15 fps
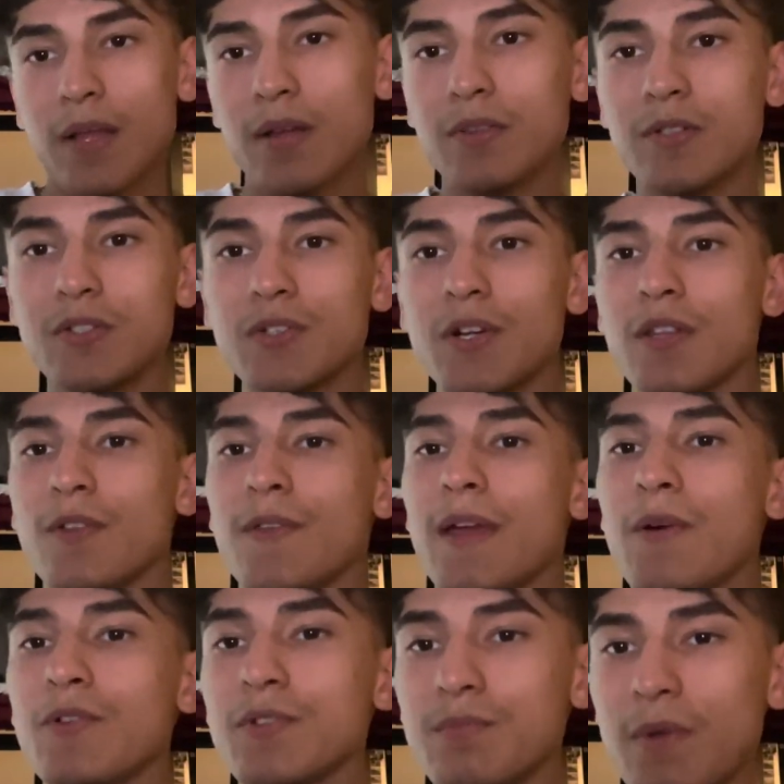out the trailer
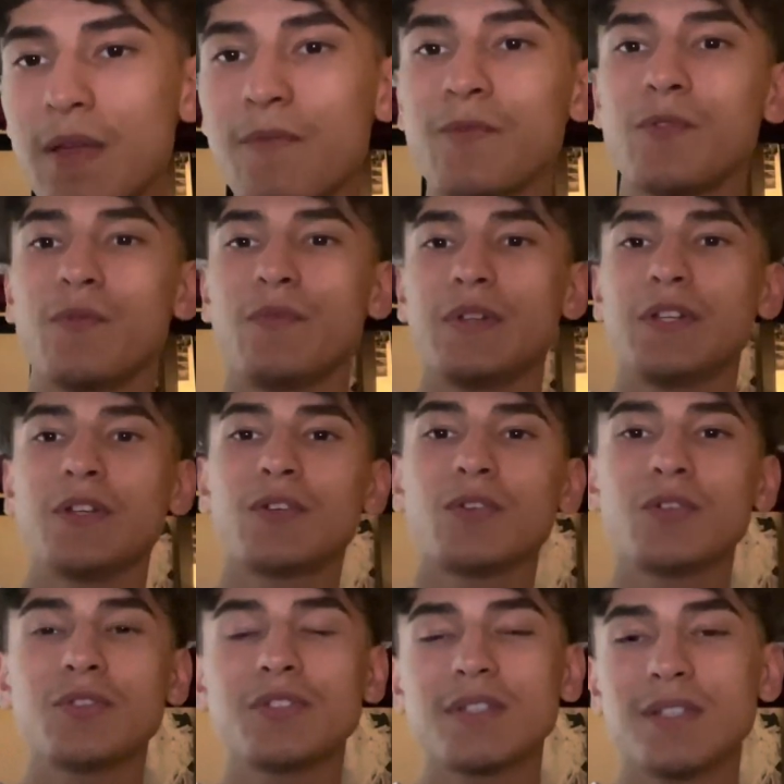that was meant for
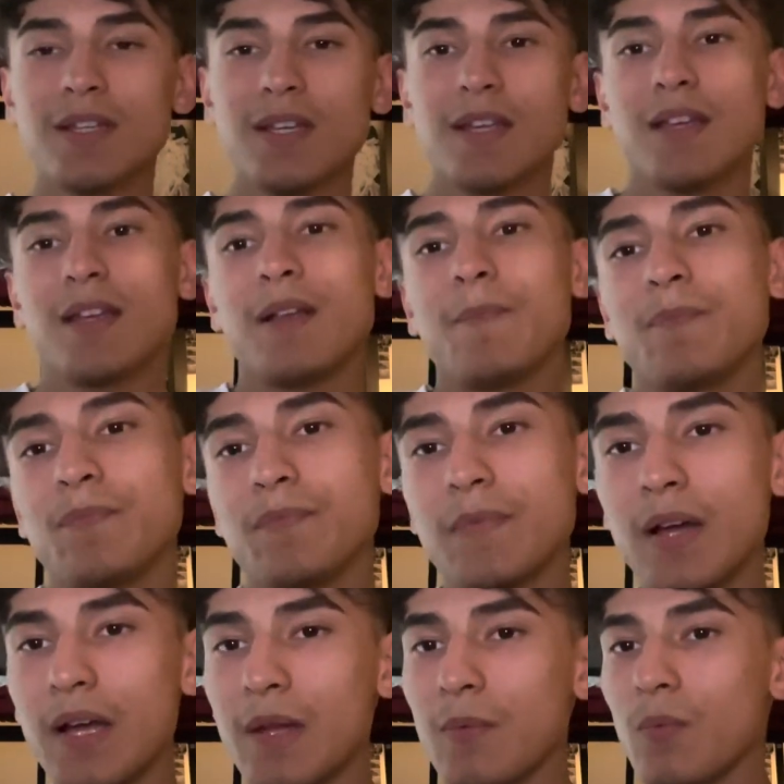vehicles.
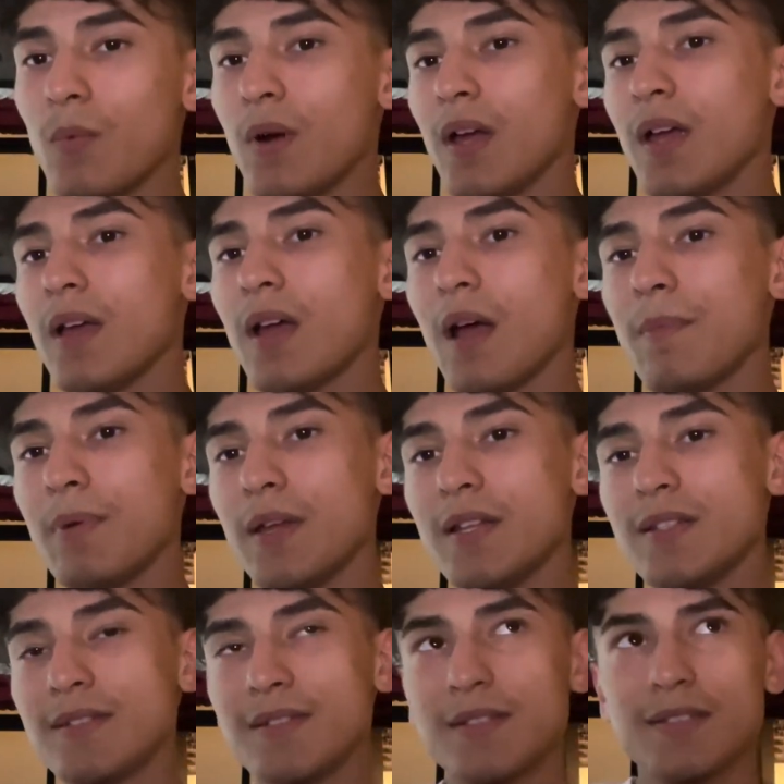I went, I paid
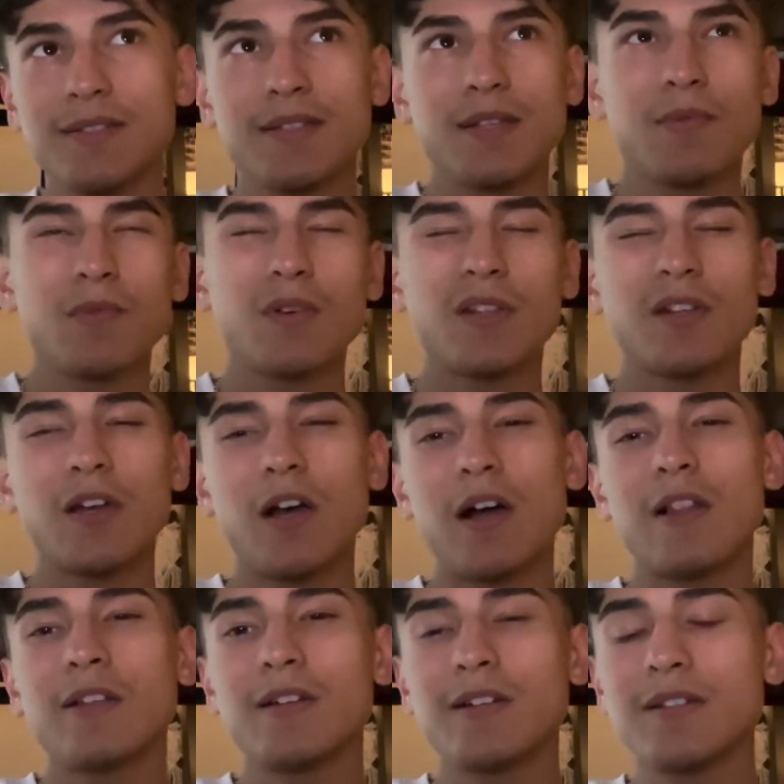sixty-one
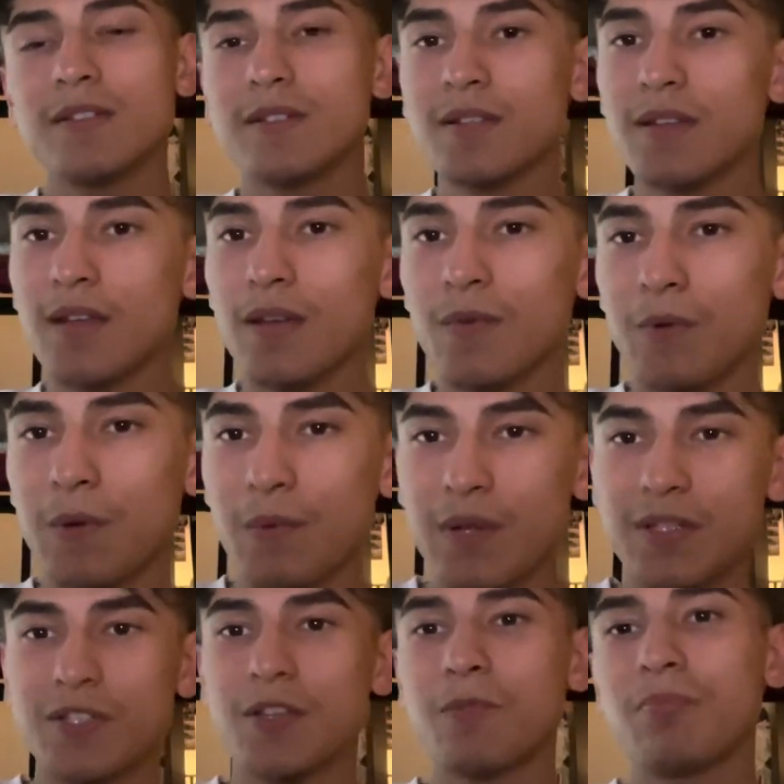dollars. We
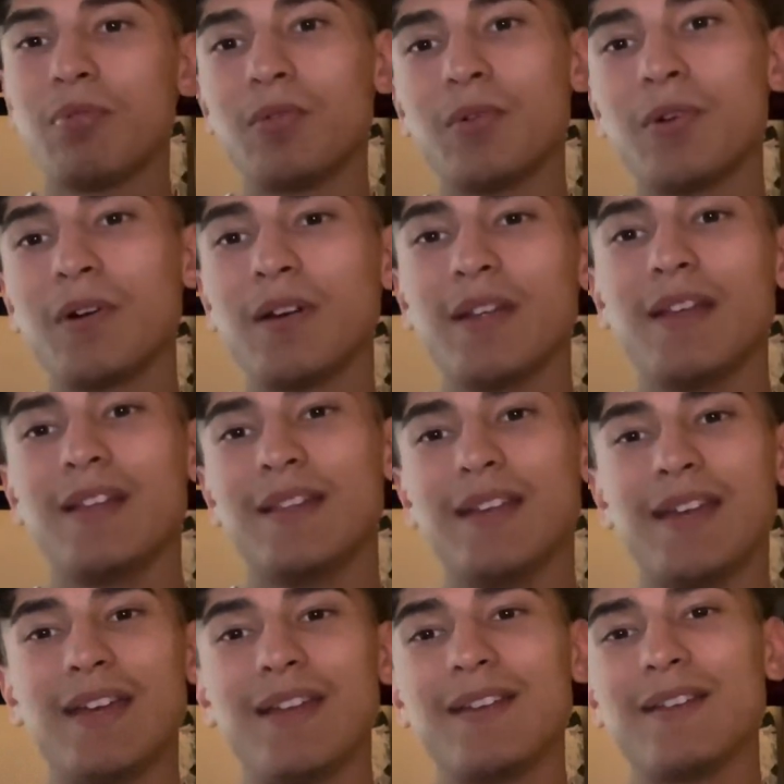went to the port and
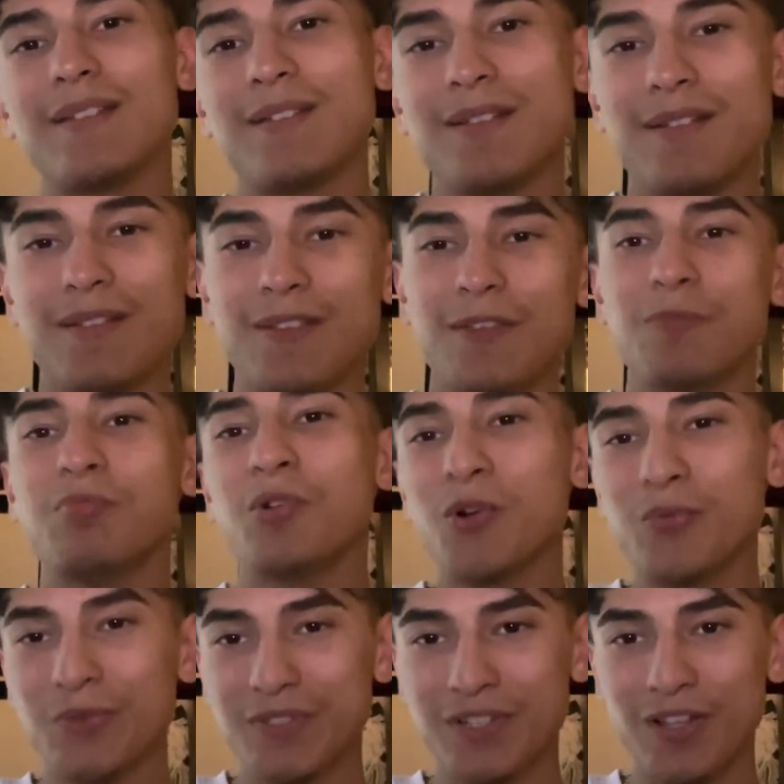then the port
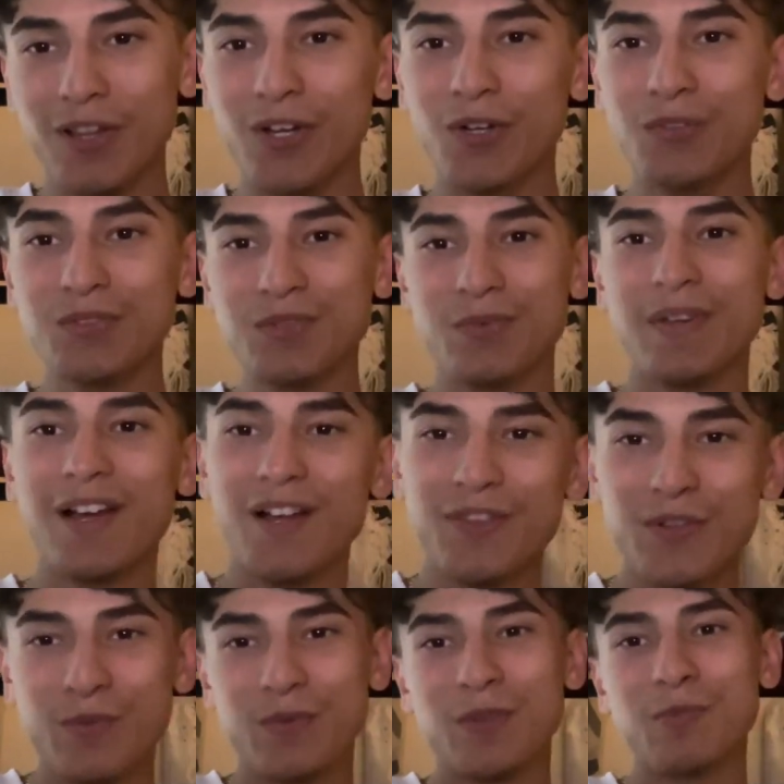was closed. We got
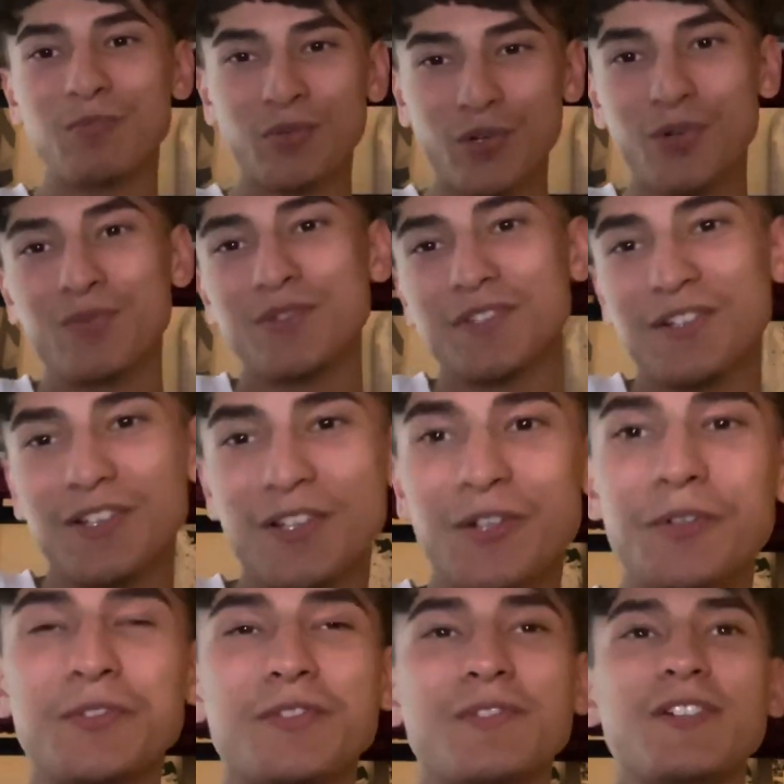there when the port was
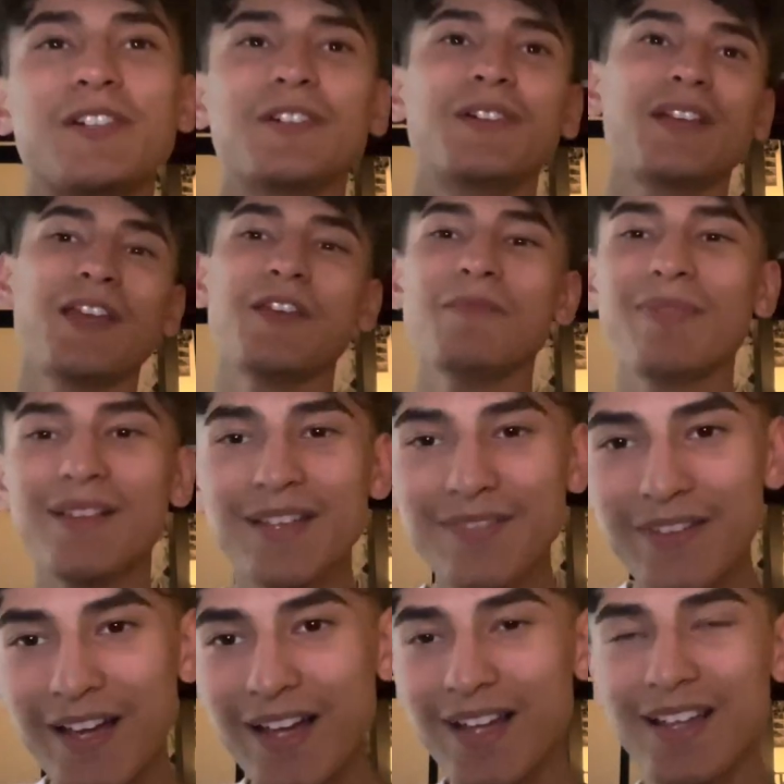closed. Yo, can you believe
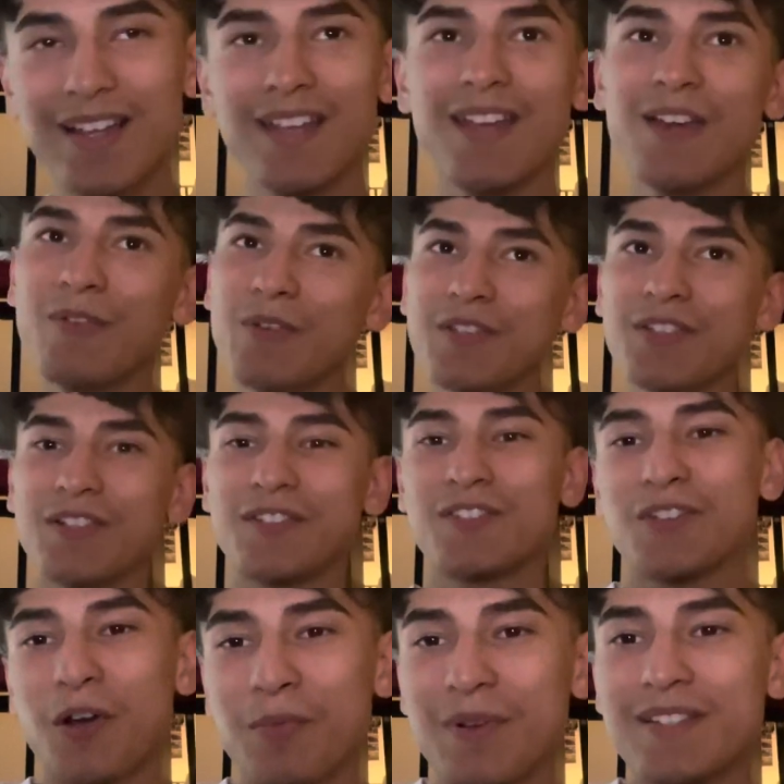that? We took
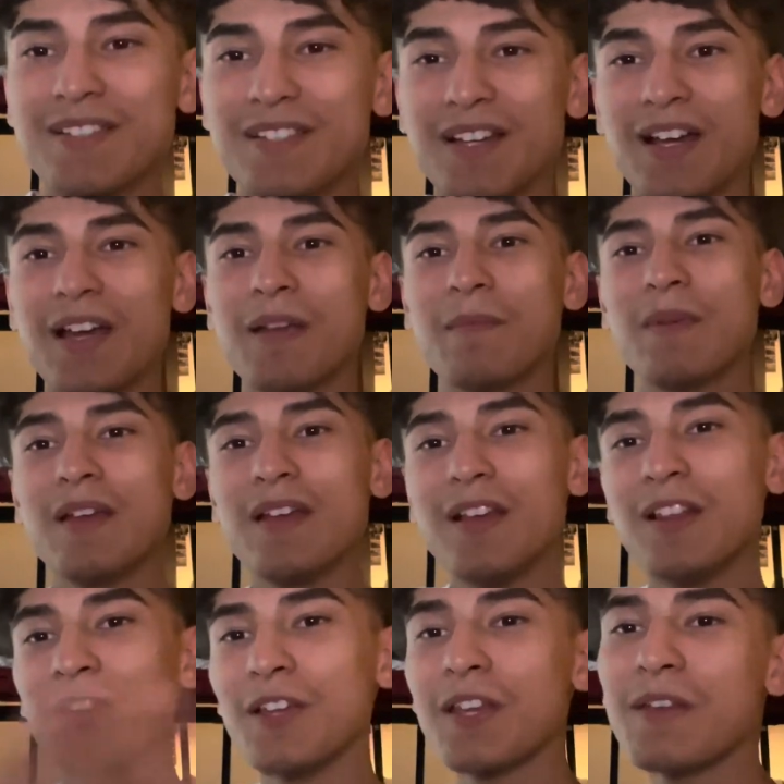so much time
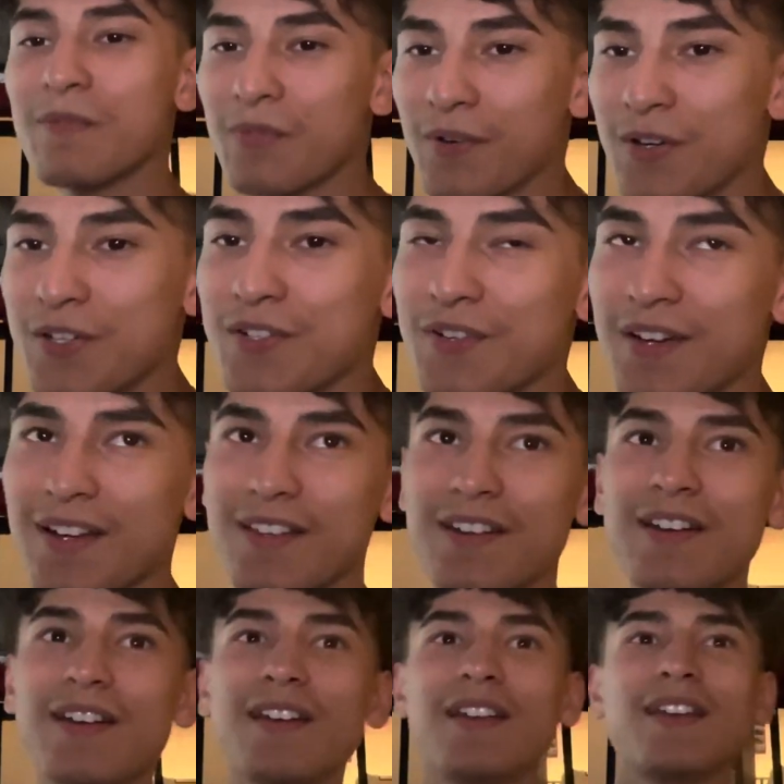looking for a
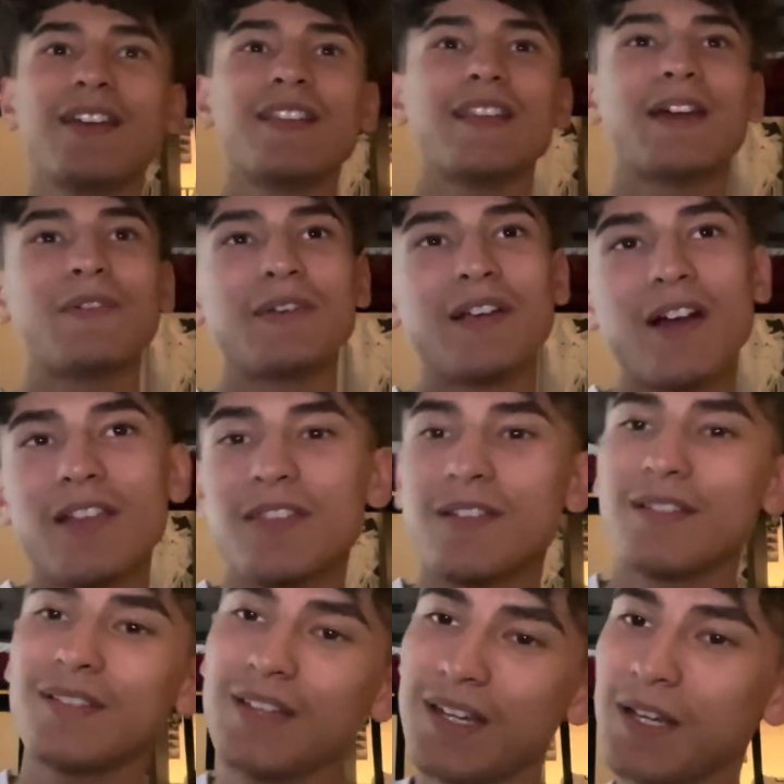trailer that we got
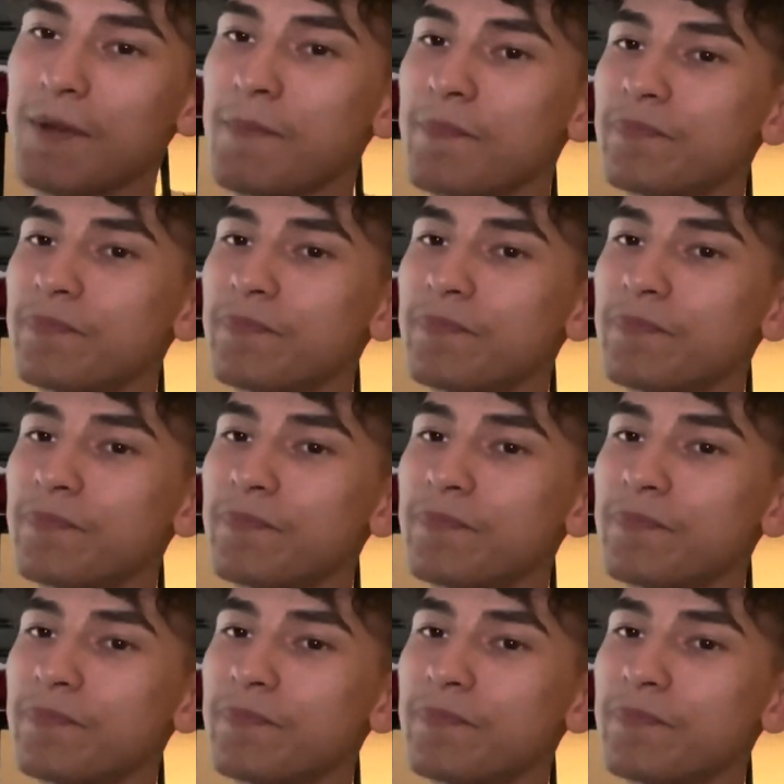there late.